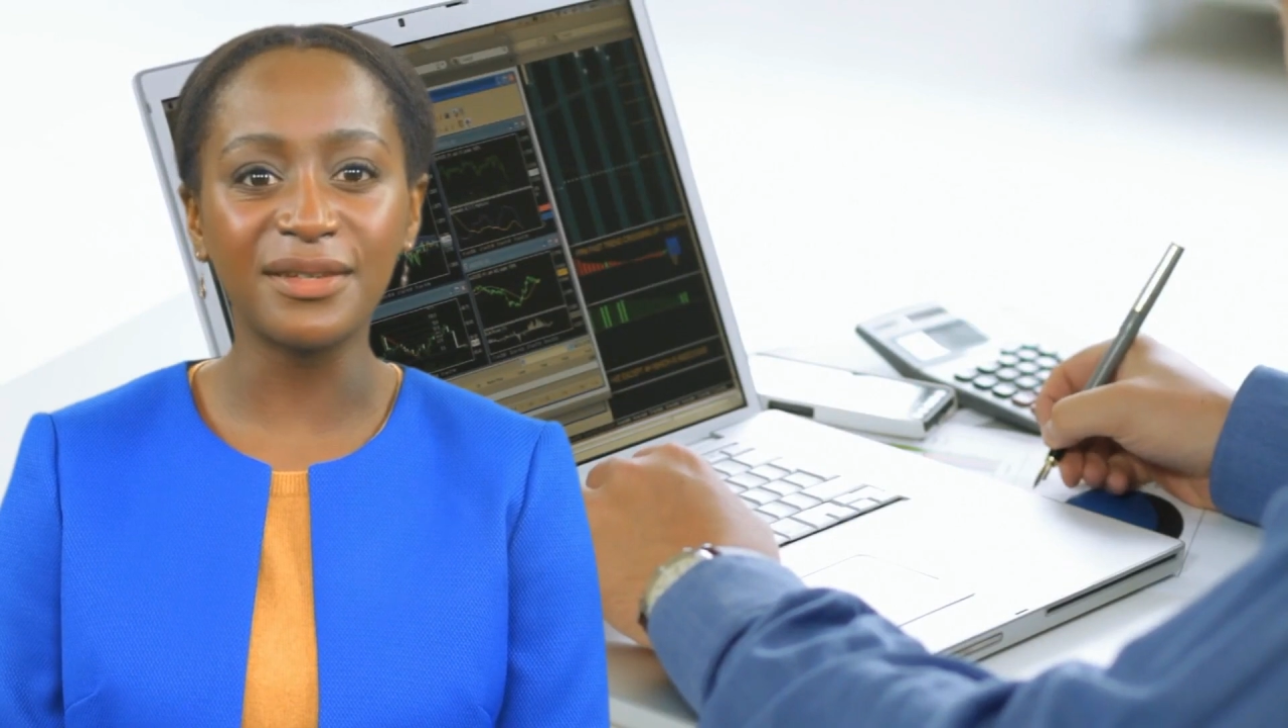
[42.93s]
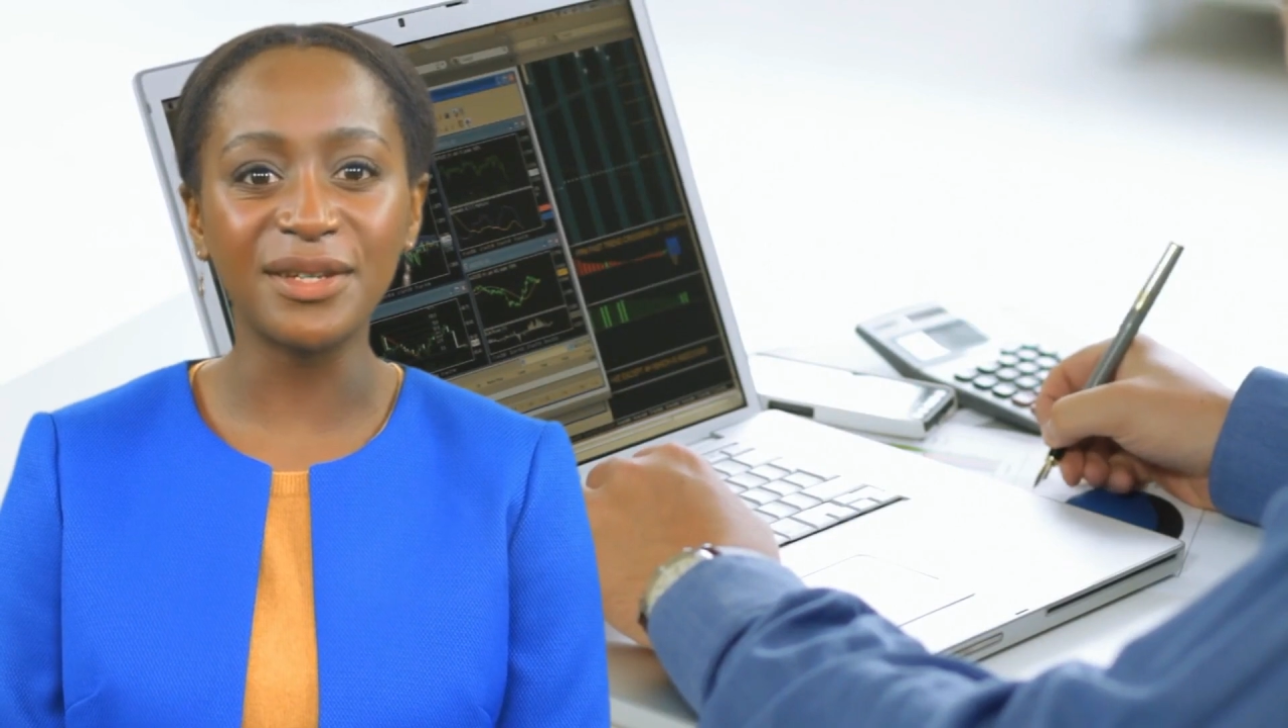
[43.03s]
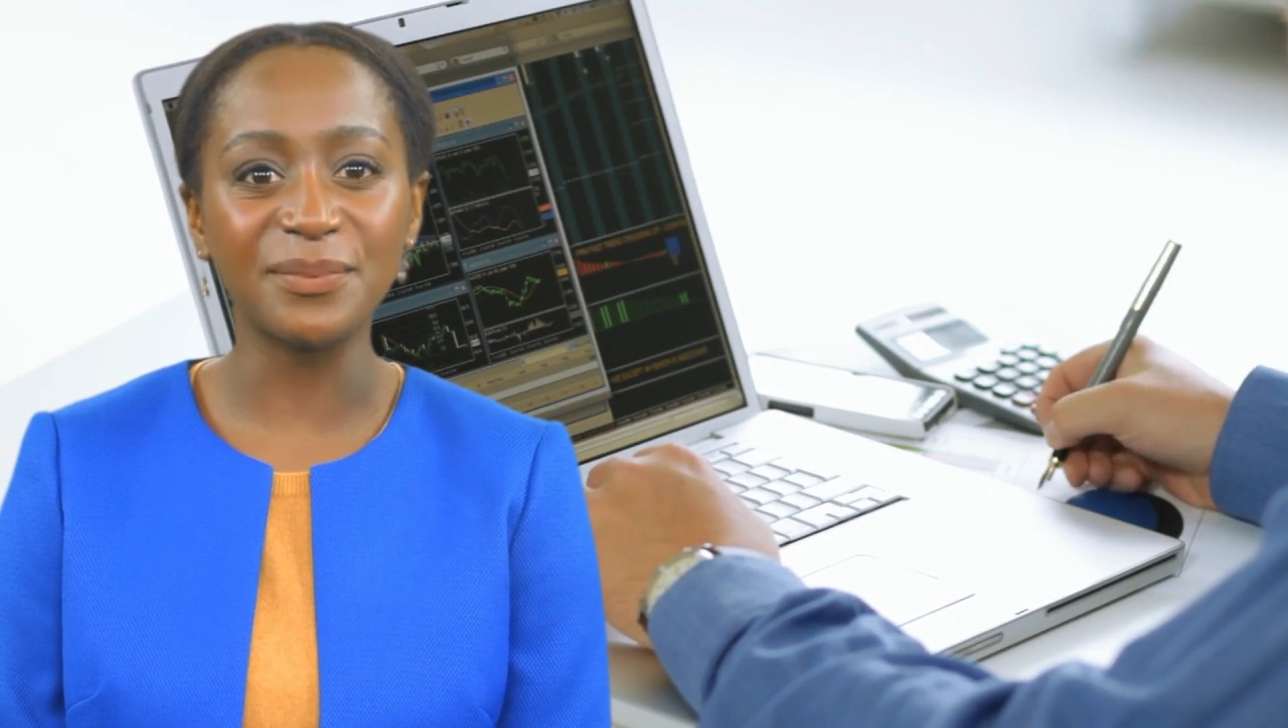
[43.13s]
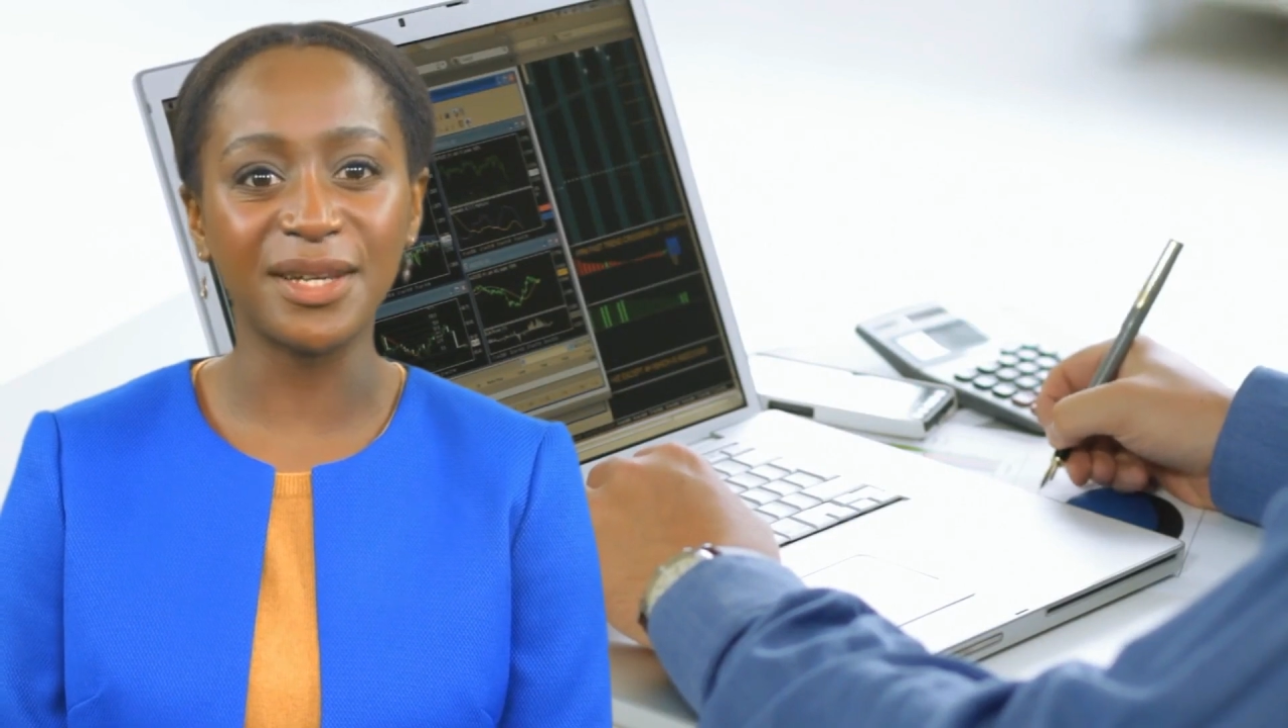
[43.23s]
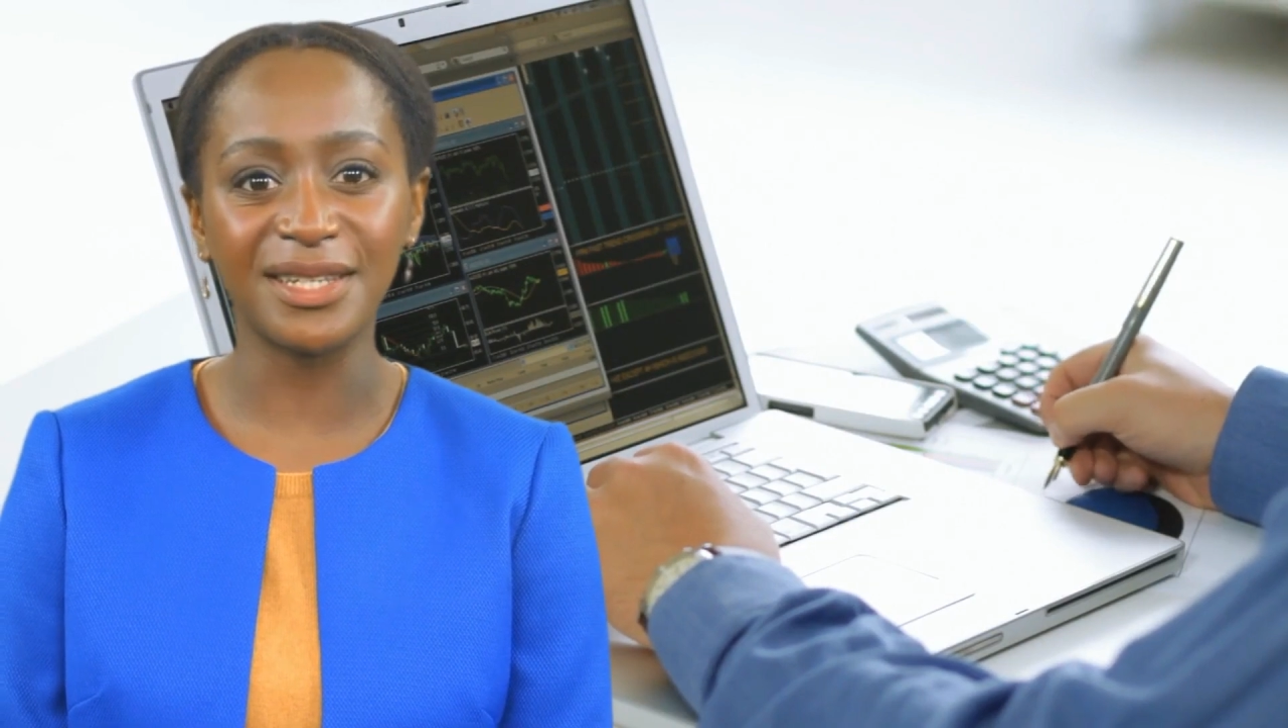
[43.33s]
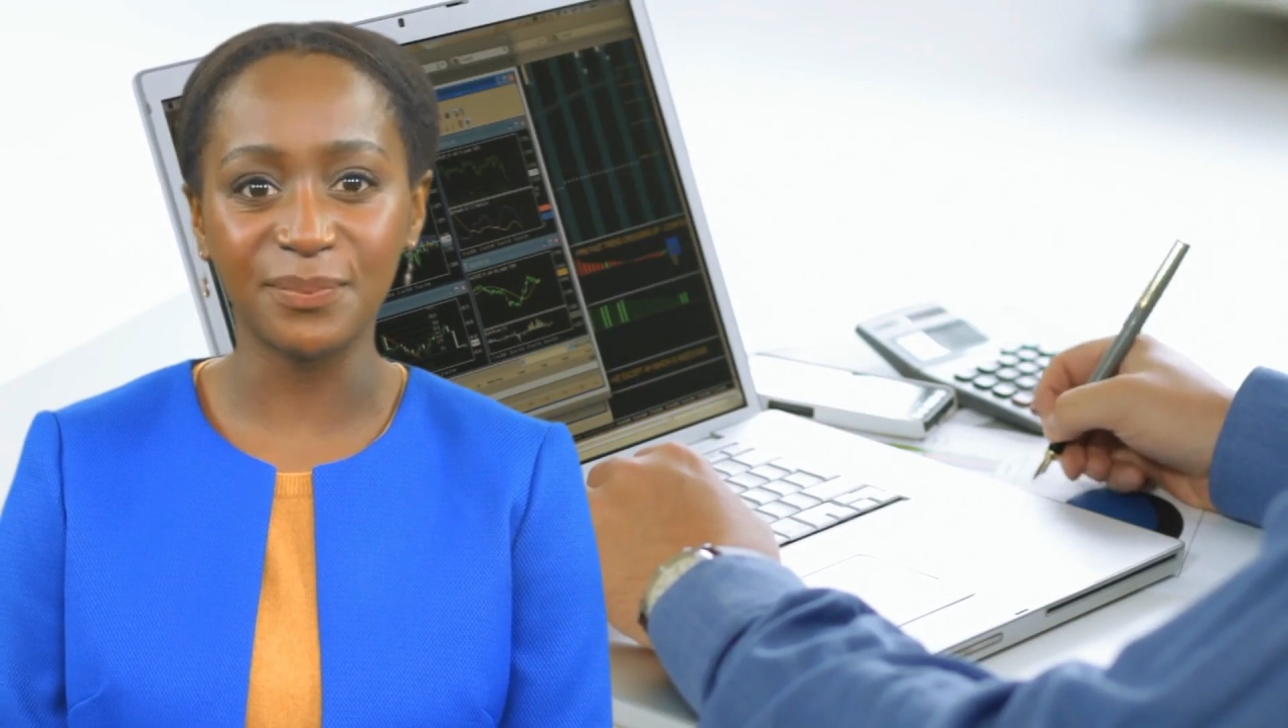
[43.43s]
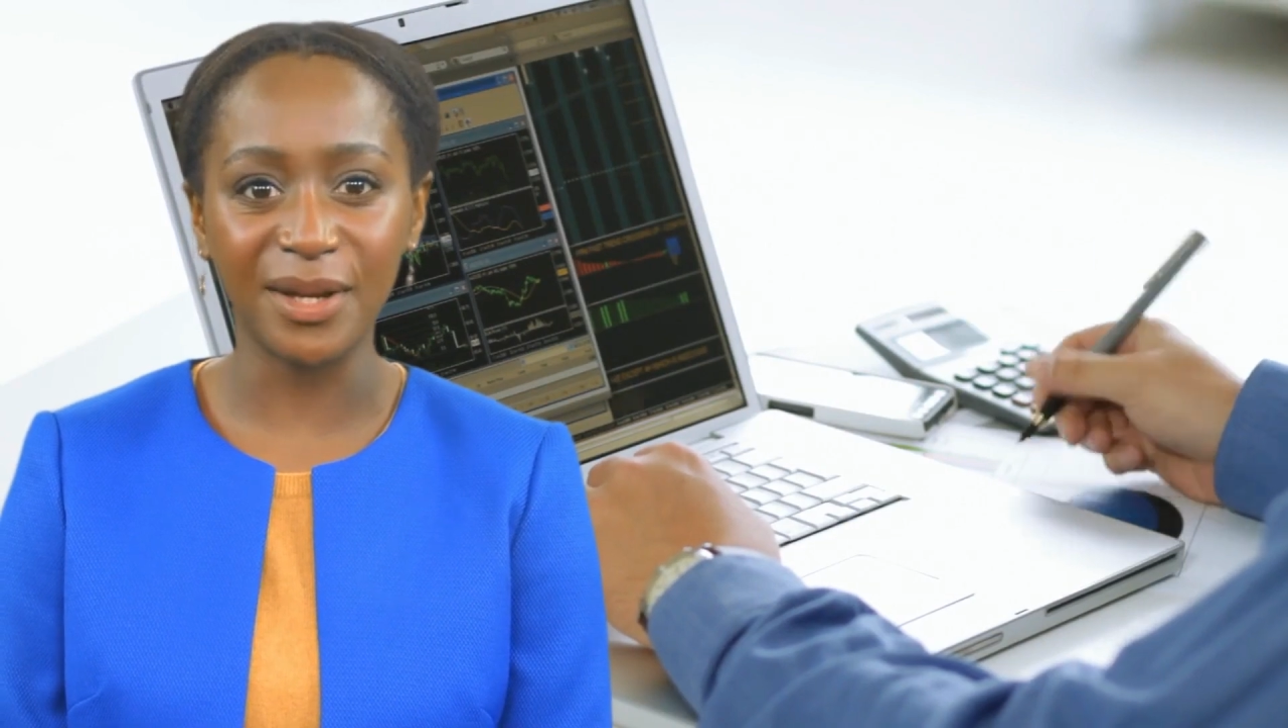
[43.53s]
The best